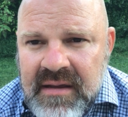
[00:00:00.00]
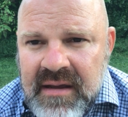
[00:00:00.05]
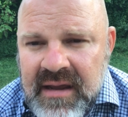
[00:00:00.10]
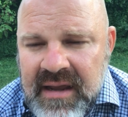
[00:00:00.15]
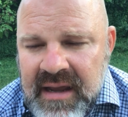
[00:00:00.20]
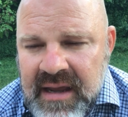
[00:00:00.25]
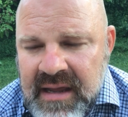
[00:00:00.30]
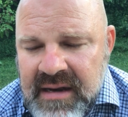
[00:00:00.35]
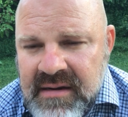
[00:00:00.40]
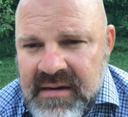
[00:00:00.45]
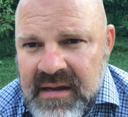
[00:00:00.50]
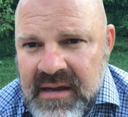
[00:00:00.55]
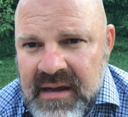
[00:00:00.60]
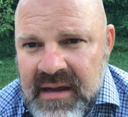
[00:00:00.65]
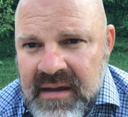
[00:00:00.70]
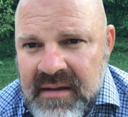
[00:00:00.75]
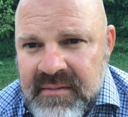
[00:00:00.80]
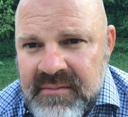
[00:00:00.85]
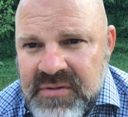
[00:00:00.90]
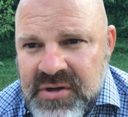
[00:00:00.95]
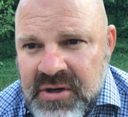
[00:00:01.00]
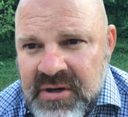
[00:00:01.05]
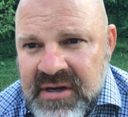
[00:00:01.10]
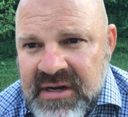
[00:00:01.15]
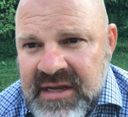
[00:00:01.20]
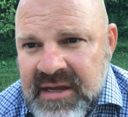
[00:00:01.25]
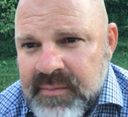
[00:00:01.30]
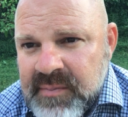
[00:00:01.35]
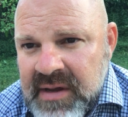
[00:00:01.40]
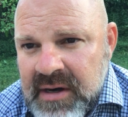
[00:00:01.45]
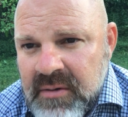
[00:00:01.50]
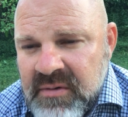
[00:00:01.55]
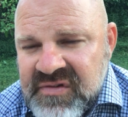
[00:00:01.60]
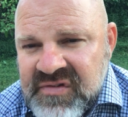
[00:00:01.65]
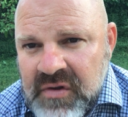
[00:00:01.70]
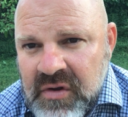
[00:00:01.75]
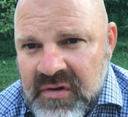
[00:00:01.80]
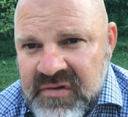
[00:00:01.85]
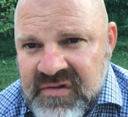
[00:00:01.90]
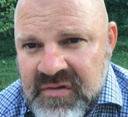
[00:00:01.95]
and you're going to get better
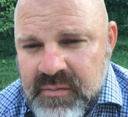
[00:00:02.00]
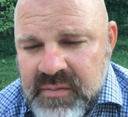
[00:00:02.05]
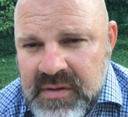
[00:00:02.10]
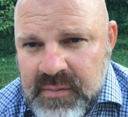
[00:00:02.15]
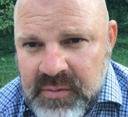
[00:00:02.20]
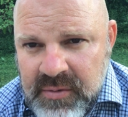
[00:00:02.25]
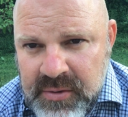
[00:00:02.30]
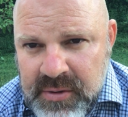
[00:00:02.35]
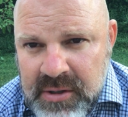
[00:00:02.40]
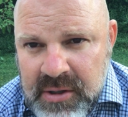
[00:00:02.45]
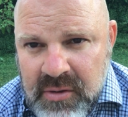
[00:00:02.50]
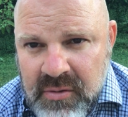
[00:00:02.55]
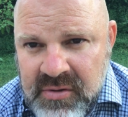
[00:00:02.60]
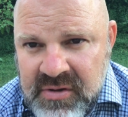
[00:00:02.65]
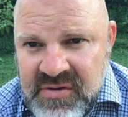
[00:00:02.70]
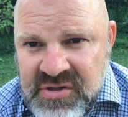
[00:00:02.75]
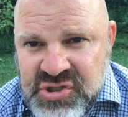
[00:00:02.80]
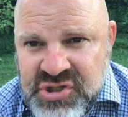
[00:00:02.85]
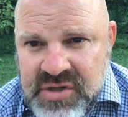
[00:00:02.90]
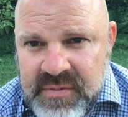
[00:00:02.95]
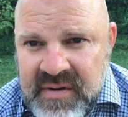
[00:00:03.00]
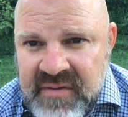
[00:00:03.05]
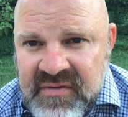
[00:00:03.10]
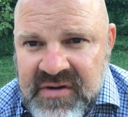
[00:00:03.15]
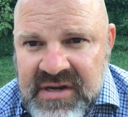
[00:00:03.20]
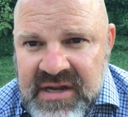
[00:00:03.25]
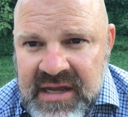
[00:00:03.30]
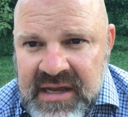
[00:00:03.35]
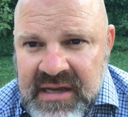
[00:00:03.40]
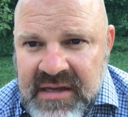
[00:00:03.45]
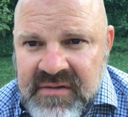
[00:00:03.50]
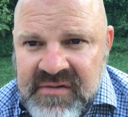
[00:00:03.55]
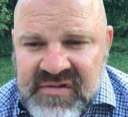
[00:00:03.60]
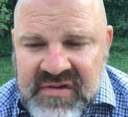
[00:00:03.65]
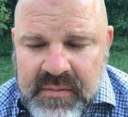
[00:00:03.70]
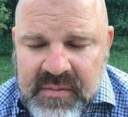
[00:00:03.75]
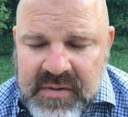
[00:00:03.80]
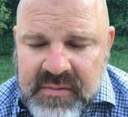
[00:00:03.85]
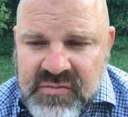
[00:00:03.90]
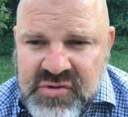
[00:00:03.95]
results than people that are going to the gym every day, and
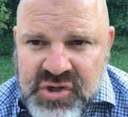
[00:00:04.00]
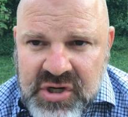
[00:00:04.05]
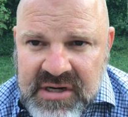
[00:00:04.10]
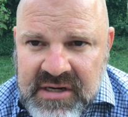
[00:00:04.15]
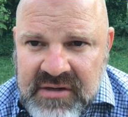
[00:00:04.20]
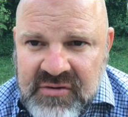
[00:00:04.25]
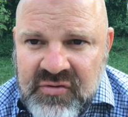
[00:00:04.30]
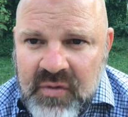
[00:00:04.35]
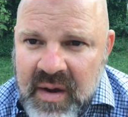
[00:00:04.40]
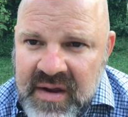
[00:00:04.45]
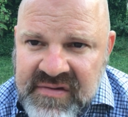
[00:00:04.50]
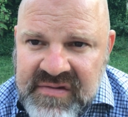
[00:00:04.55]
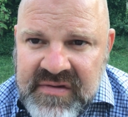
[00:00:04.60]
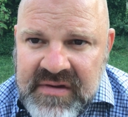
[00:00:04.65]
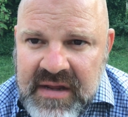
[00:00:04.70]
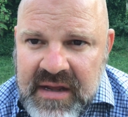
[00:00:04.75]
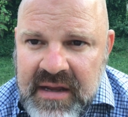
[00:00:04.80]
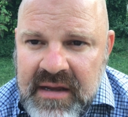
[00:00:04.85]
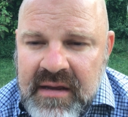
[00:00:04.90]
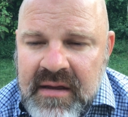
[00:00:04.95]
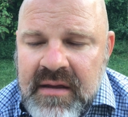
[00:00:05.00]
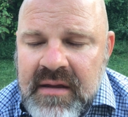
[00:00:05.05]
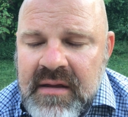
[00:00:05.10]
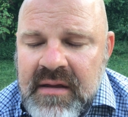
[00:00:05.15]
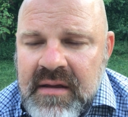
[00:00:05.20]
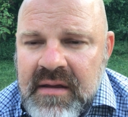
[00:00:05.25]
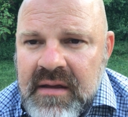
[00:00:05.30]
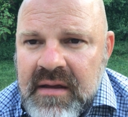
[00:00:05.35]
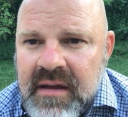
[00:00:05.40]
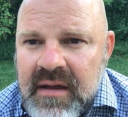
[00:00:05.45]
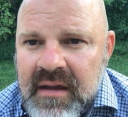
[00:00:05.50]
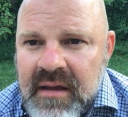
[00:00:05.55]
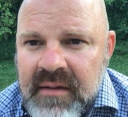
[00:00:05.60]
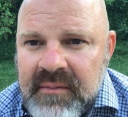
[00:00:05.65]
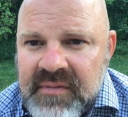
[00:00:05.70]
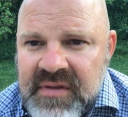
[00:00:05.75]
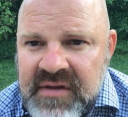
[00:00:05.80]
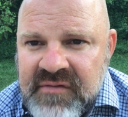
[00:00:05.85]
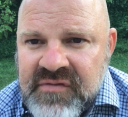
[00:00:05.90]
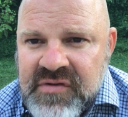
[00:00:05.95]
some of them training twice a day,
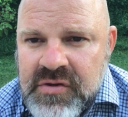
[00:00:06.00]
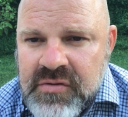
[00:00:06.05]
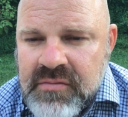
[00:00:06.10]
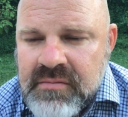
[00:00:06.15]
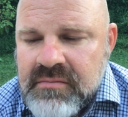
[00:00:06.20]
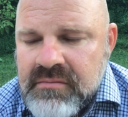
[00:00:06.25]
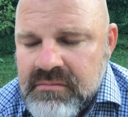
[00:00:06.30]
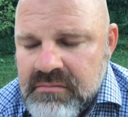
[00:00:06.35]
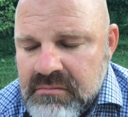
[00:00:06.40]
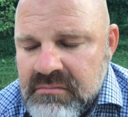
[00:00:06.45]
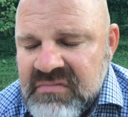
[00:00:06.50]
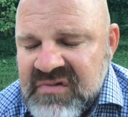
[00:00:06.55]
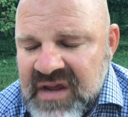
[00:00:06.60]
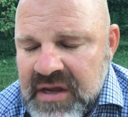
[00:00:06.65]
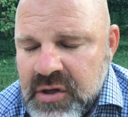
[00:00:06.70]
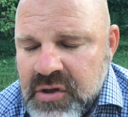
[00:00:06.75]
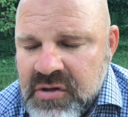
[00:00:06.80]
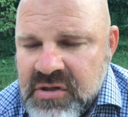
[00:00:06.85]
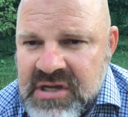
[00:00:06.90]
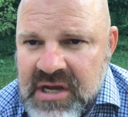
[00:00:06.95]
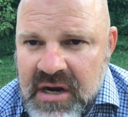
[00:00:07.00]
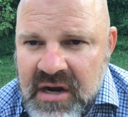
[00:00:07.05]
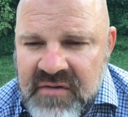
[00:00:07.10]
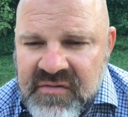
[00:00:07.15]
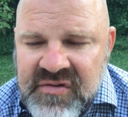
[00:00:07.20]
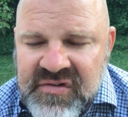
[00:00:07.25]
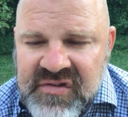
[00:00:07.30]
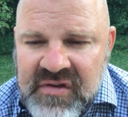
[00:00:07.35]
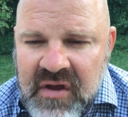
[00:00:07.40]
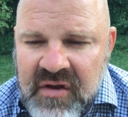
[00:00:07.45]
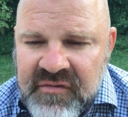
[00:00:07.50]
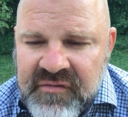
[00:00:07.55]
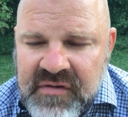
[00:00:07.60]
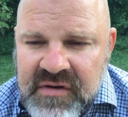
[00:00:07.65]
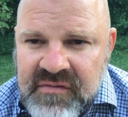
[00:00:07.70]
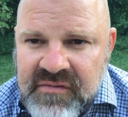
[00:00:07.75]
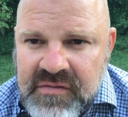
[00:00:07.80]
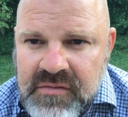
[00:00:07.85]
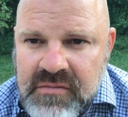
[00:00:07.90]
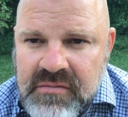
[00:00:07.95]
if you take good care of yourself
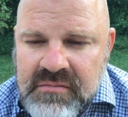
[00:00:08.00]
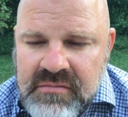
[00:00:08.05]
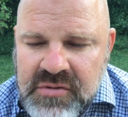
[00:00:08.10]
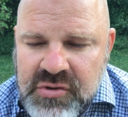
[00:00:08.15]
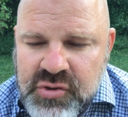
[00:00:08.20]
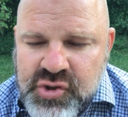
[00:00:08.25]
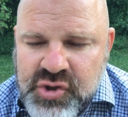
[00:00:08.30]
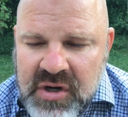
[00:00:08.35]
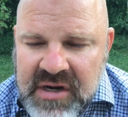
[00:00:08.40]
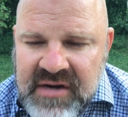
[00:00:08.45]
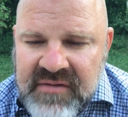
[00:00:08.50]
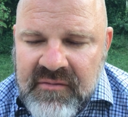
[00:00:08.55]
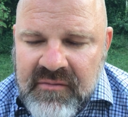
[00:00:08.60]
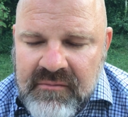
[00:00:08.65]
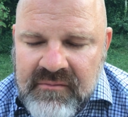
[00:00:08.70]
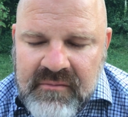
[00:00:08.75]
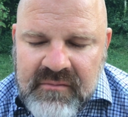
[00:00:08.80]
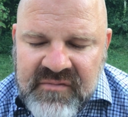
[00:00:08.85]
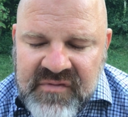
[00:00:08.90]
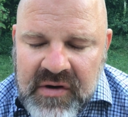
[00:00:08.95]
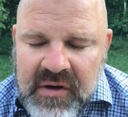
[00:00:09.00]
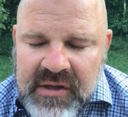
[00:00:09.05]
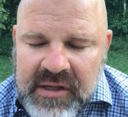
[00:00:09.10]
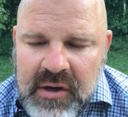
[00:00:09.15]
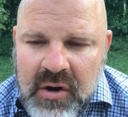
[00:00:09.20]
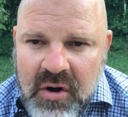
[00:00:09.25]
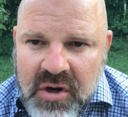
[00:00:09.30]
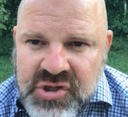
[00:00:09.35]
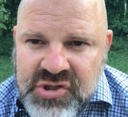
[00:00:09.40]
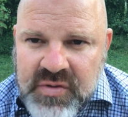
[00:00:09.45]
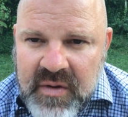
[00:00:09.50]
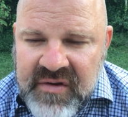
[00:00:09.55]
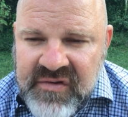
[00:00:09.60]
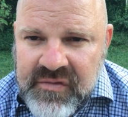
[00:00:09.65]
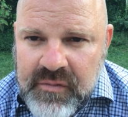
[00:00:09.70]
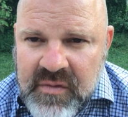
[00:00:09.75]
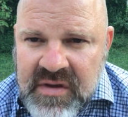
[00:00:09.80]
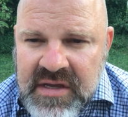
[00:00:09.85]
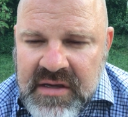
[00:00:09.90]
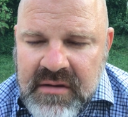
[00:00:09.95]
and if you train fairly hard twice
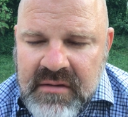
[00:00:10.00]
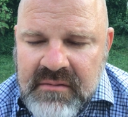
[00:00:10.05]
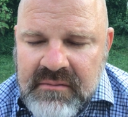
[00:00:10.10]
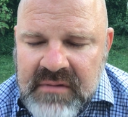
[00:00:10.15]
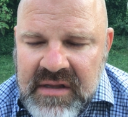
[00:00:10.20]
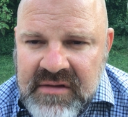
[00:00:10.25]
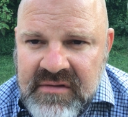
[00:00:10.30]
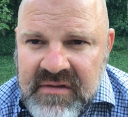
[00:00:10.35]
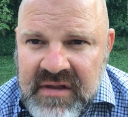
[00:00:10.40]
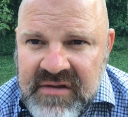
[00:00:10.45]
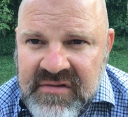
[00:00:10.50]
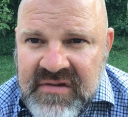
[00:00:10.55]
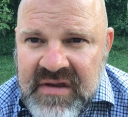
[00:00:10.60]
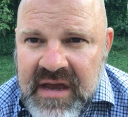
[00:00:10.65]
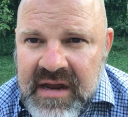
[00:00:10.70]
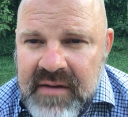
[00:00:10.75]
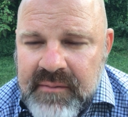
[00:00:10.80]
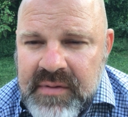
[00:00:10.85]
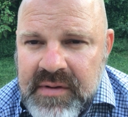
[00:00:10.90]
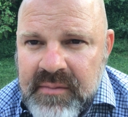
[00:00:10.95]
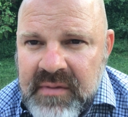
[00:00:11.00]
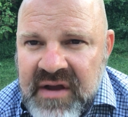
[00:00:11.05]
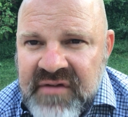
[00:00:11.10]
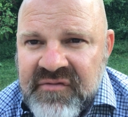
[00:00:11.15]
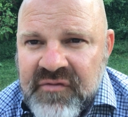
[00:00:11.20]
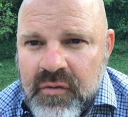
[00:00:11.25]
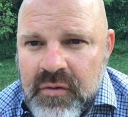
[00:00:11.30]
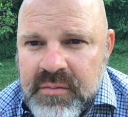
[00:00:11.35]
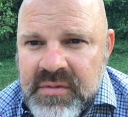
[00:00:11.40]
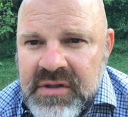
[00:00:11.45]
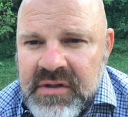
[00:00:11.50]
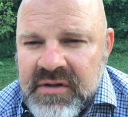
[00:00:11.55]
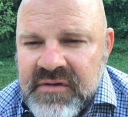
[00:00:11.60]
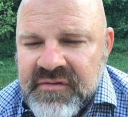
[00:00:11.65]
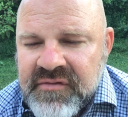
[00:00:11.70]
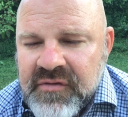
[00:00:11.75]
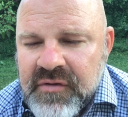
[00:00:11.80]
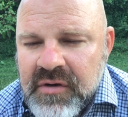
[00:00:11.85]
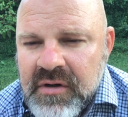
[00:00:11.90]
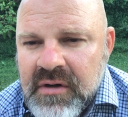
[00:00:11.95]
a week. That's kind of been my formula
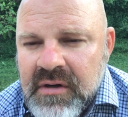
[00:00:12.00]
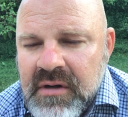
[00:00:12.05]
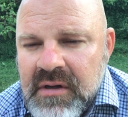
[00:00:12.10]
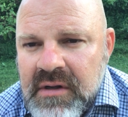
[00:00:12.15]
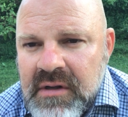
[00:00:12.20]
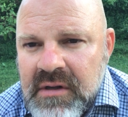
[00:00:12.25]
for